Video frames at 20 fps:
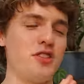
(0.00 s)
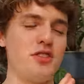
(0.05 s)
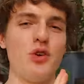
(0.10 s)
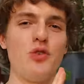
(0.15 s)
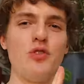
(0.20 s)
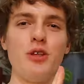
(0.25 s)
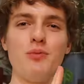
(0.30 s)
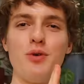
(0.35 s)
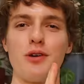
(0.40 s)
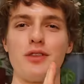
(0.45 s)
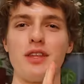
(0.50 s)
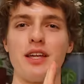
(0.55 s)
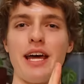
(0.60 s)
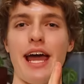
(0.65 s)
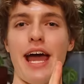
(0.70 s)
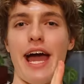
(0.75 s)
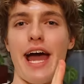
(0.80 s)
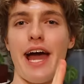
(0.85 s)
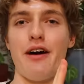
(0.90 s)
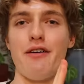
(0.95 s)
is the only book that I
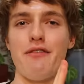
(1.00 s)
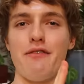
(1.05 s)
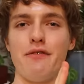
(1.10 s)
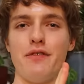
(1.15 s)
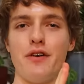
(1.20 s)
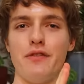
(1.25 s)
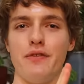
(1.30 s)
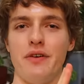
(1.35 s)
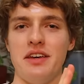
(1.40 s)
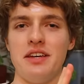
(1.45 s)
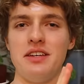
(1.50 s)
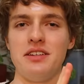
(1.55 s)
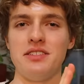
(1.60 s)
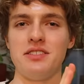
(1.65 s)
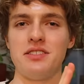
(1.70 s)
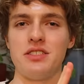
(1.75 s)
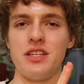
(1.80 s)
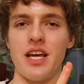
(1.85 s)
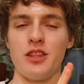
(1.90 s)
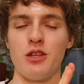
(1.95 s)
have of
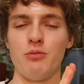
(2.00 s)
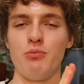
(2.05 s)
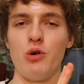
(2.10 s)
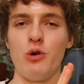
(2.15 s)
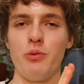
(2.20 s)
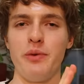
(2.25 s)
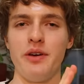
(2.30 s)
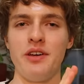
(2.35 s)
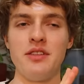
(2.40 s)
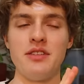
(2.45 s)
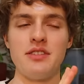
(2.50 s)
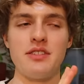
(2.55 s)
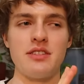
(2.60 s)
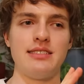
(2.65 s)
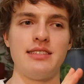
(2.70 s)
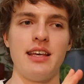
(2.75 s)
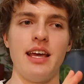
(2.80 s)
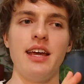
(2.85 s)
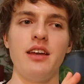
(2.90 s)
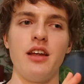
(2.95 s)
his at the moment.
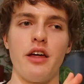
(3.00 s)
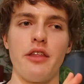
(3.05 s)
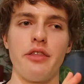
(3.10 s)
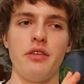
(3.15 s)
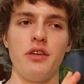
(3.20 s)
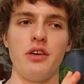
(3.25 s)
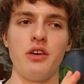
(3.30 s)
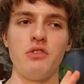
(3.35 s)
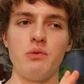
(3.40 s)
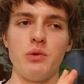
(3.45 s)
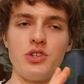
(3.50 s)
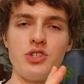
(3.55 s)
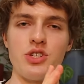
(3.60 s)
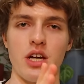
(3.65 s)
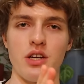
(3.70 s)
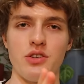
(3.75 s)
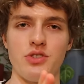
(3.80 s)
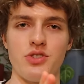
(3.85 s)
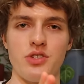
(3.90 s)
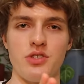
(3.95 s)
Say Nothing, which
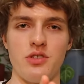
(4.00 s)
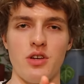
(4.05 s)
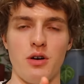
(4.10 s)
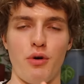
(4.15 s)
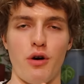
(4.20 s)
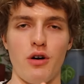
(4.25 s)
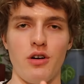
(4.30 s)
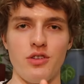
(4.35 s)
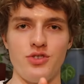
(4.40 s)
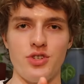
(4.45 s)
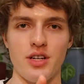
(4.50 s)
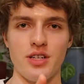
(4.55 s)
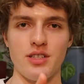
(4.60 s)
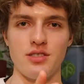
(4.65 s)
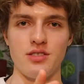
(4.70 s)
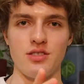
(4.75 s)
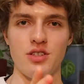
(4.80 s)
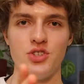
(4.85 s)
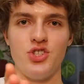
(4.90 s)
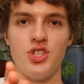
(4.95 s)
I should
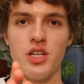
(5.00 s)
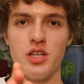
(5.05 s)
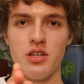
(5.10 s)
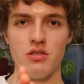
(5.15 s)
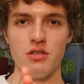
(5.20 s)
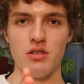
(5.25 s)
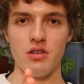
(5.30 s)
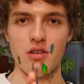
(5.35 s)
apologize to Jill